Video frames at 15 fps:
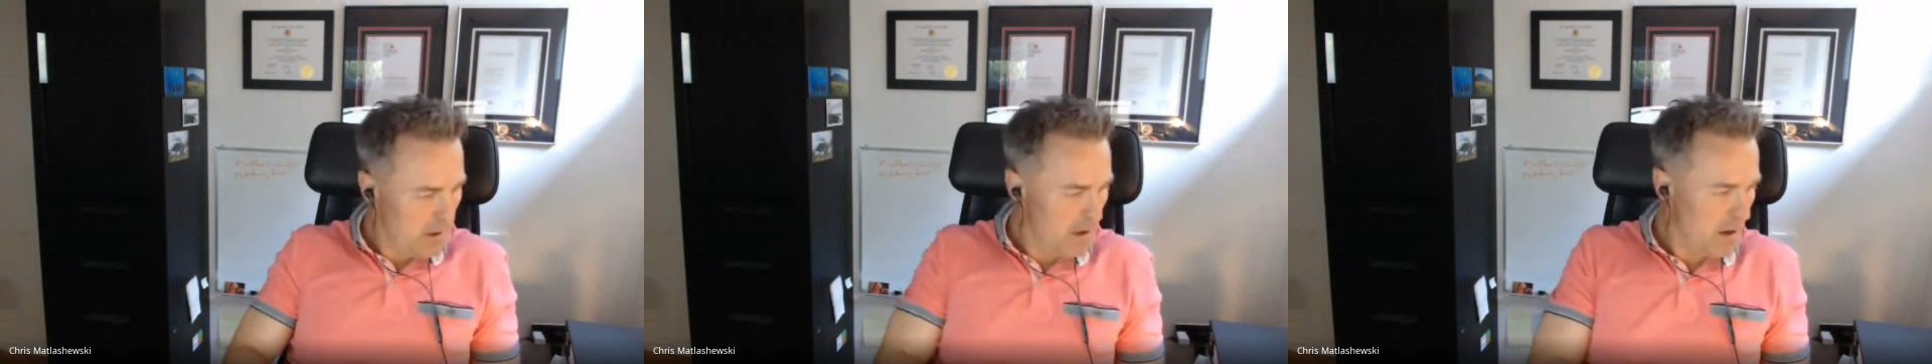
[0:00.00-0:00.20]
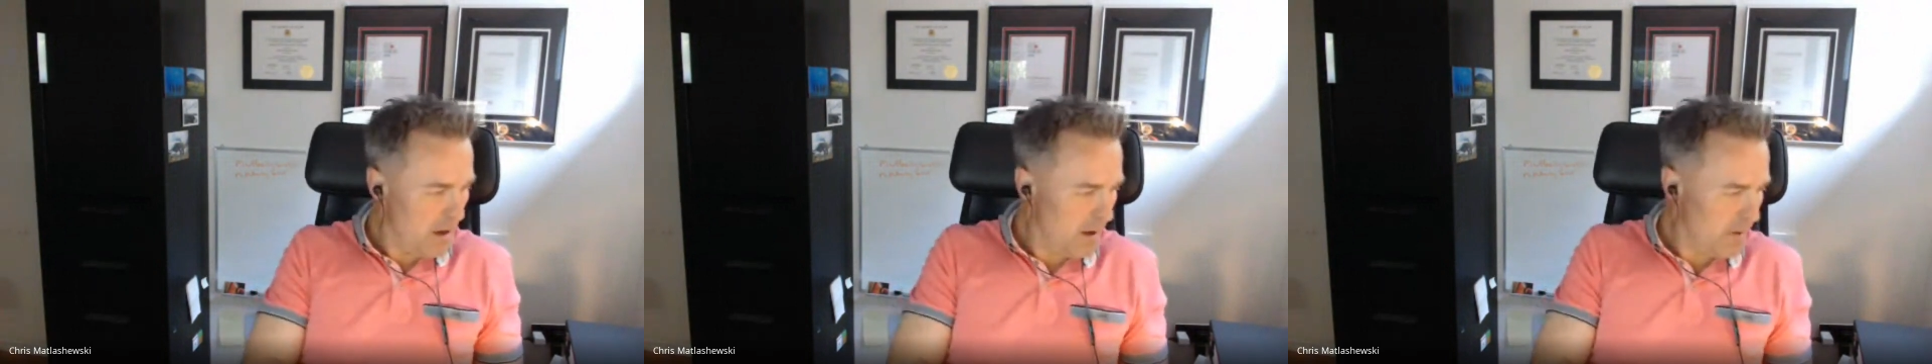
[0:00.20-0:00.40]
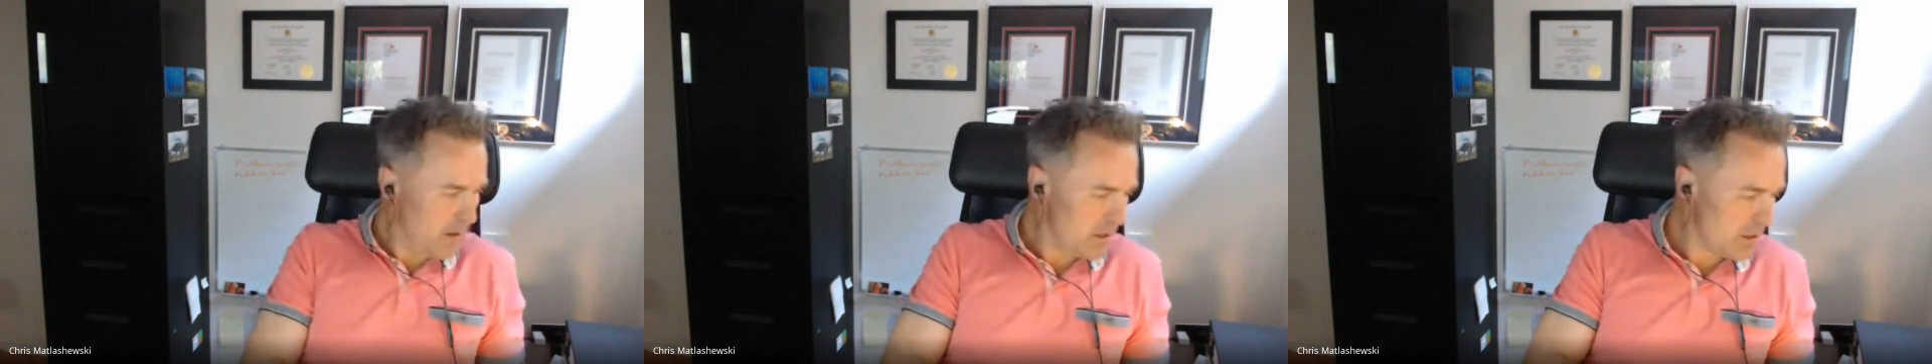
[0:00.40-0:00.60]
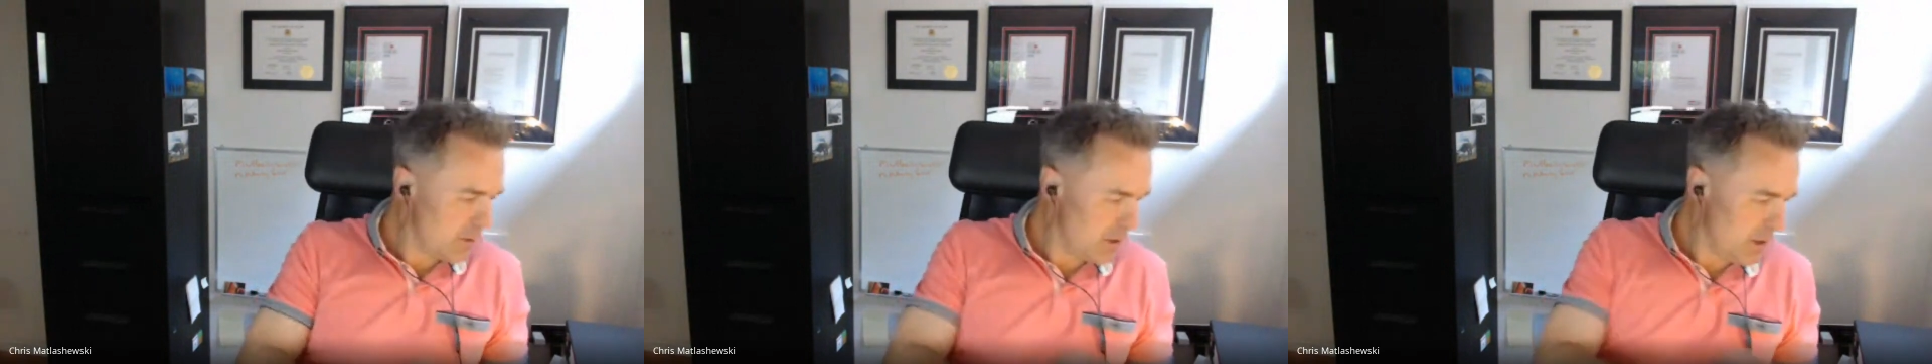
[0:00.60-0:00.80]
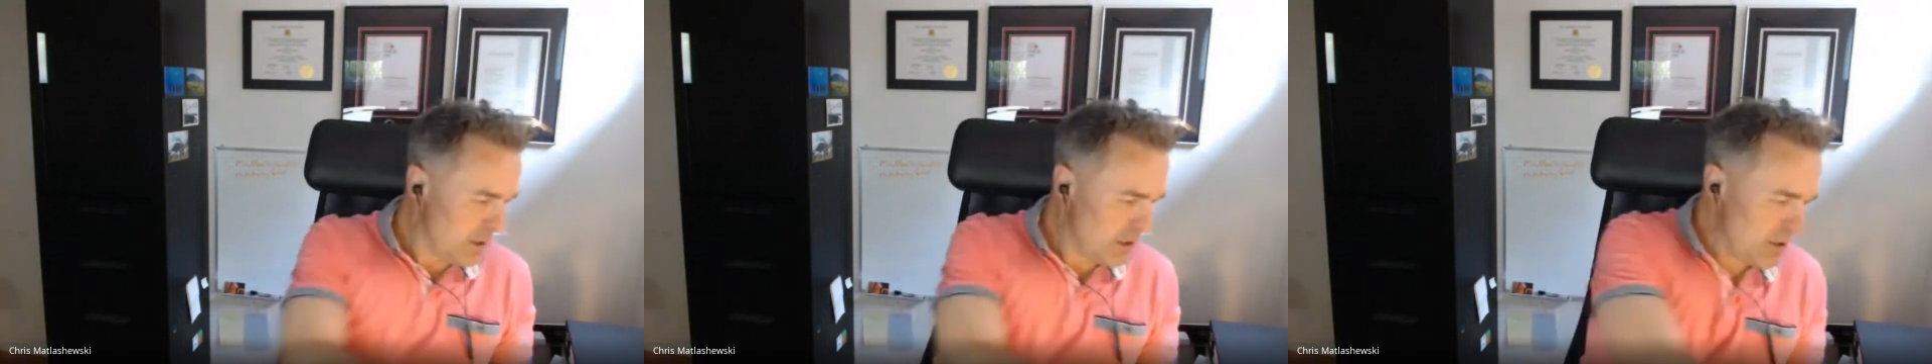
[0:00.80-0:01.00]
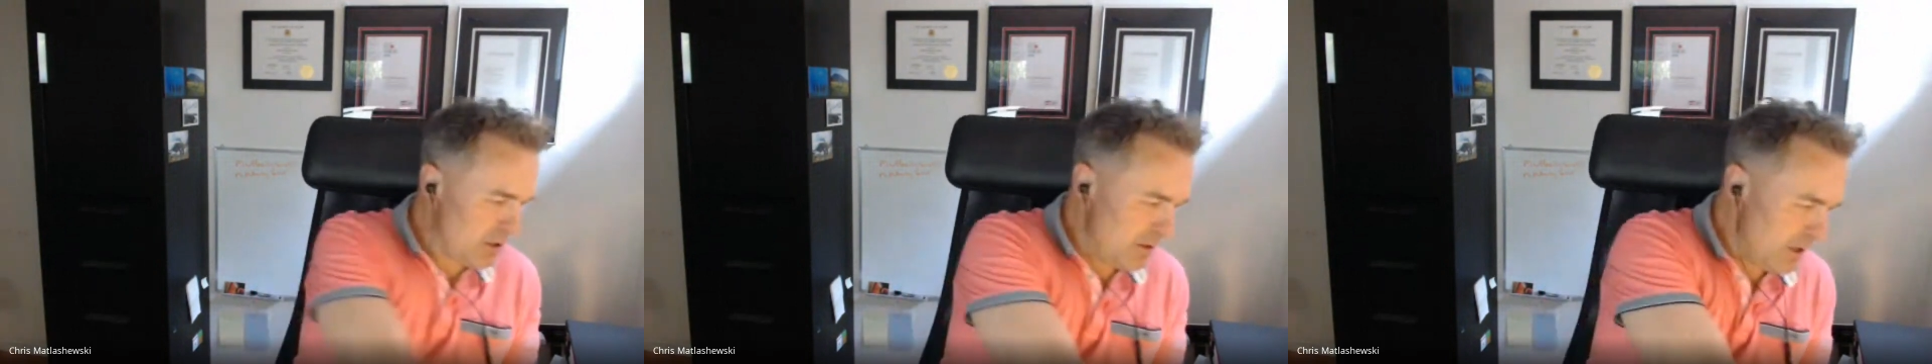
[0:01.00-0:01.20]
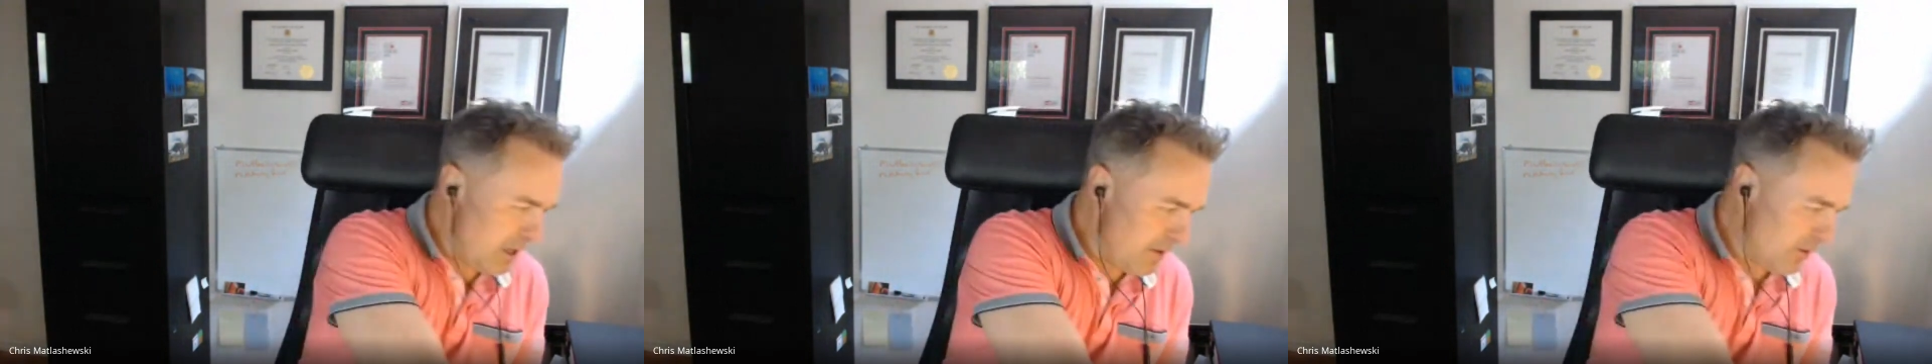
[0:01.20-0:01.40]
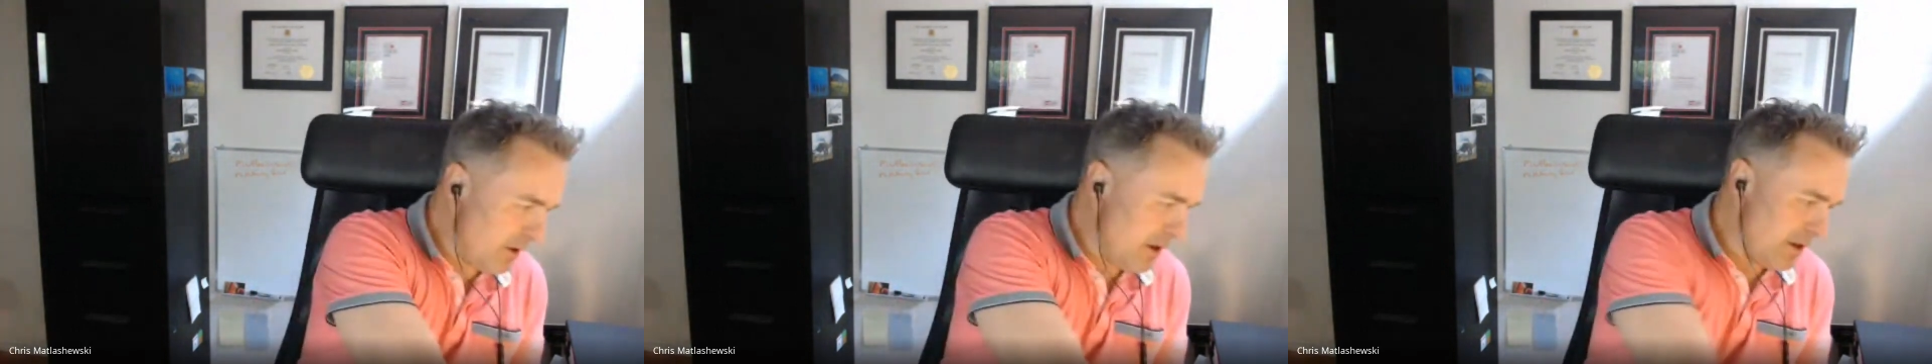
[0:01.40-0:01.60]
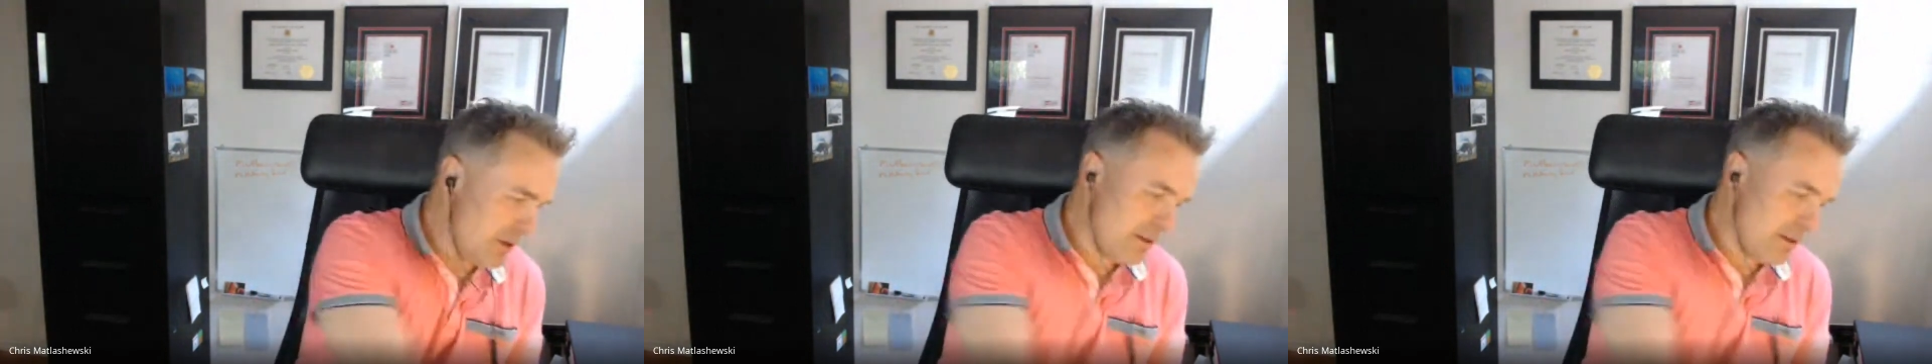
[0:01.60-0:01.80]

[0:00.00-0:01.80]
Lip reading: I just want to make sure that I've got